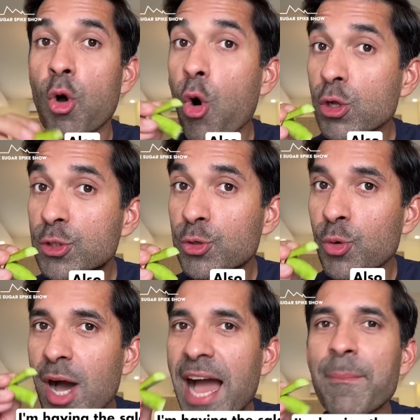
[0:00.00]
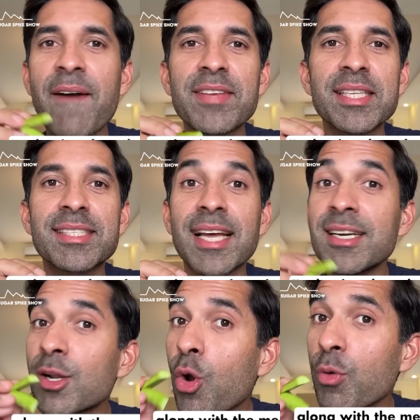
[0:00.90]
Also, I'm having the salad
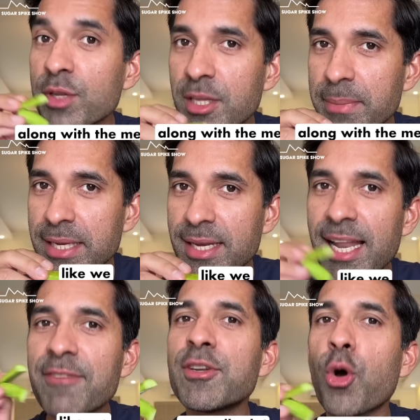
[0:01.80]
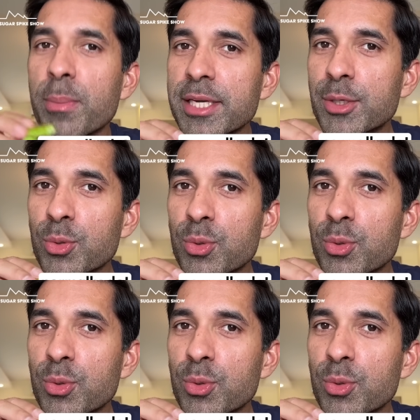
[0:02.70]
along with the meal, like we normally do.